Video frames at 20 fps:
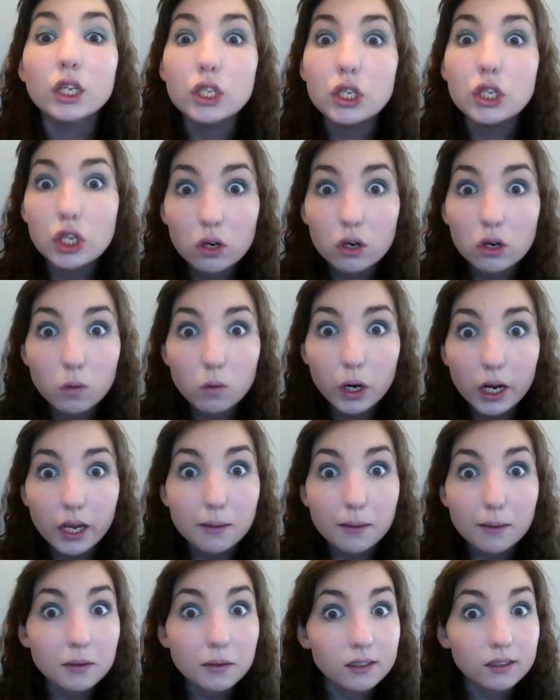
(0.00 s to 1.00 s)
don't
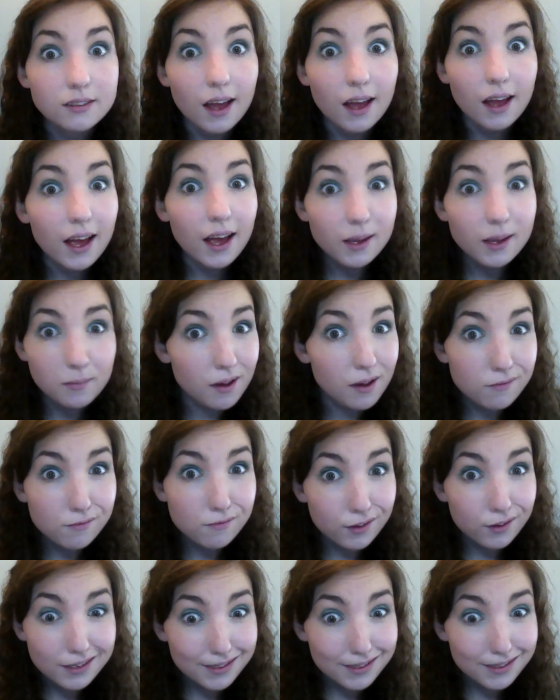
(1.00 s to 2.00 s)
worry because I am not
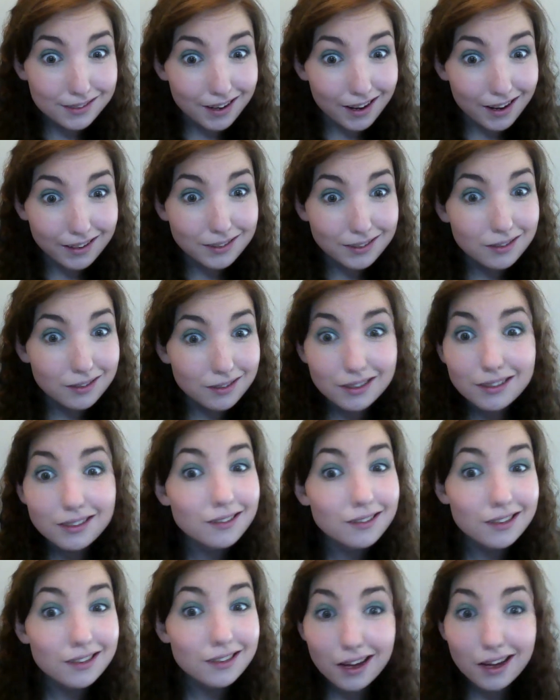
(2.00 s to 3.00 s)
finished yet. So
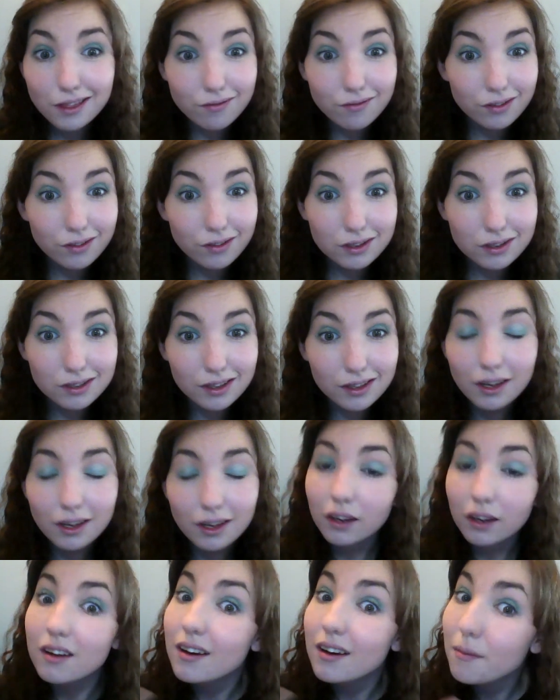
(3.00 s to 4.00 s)
this is not the finished look,
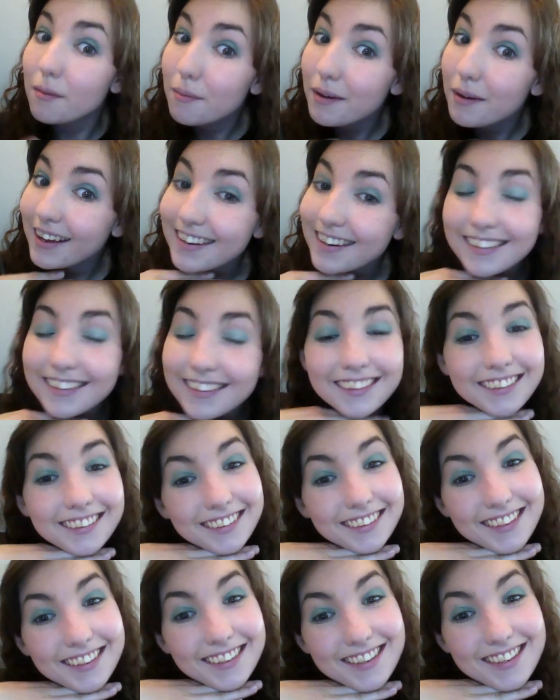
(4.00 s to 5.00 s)
but
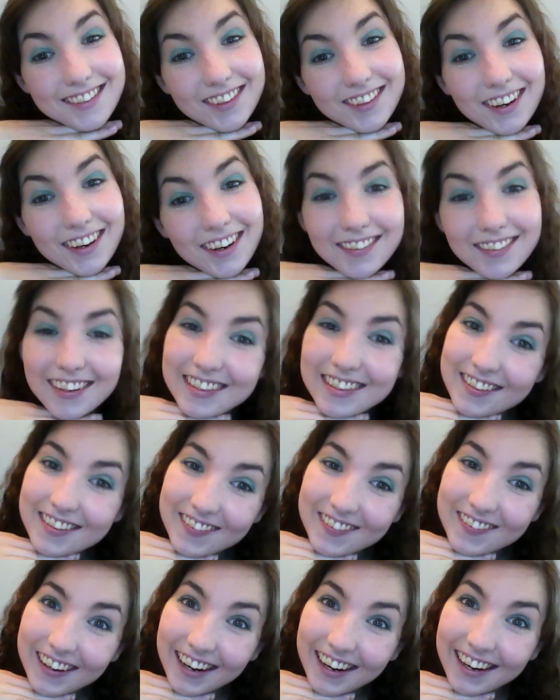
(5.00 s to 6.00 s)
this is what I've done so
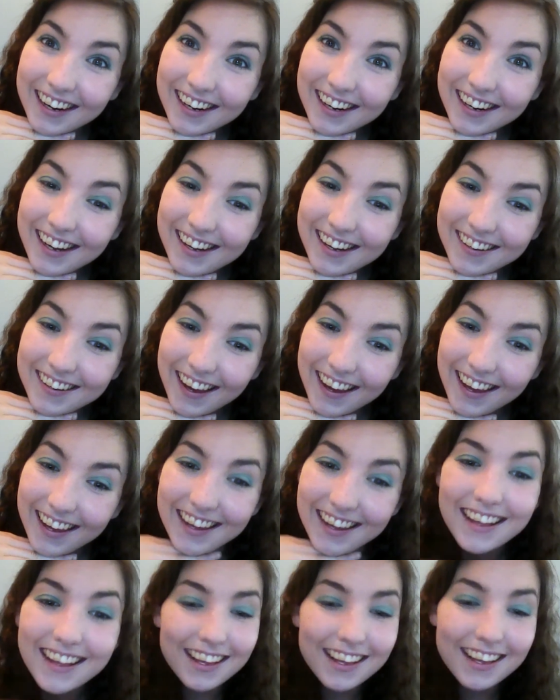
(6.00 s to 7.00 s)
far. Okay,
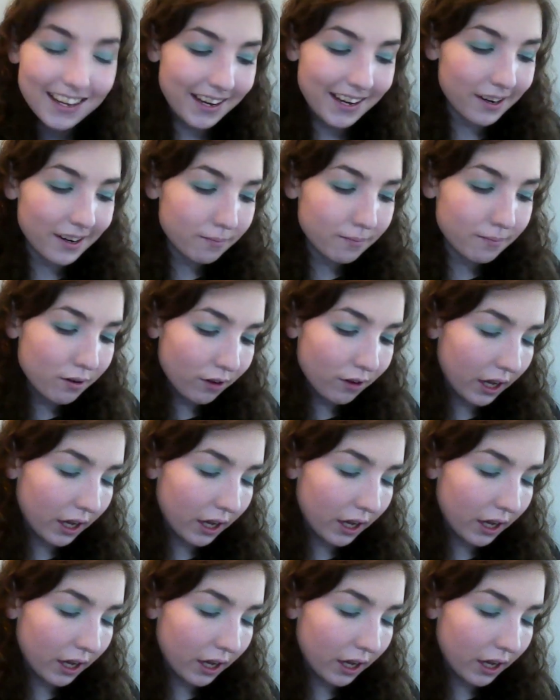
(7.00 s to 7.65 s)
now to move